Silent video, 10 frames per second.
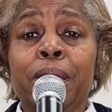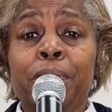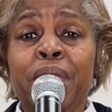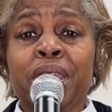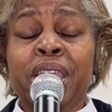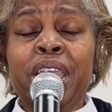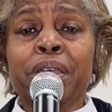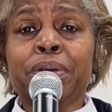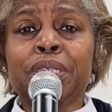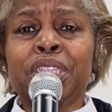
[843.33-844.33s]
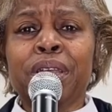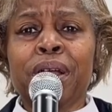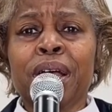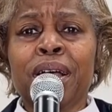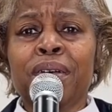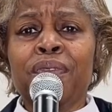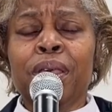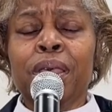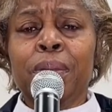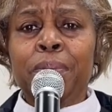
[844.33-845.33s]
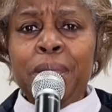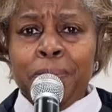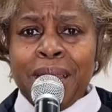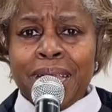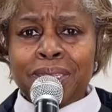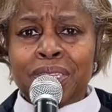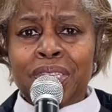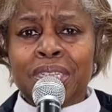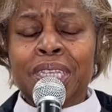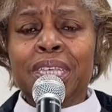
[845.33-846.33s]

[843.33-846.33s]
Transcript: May the hearers thereof be blessed.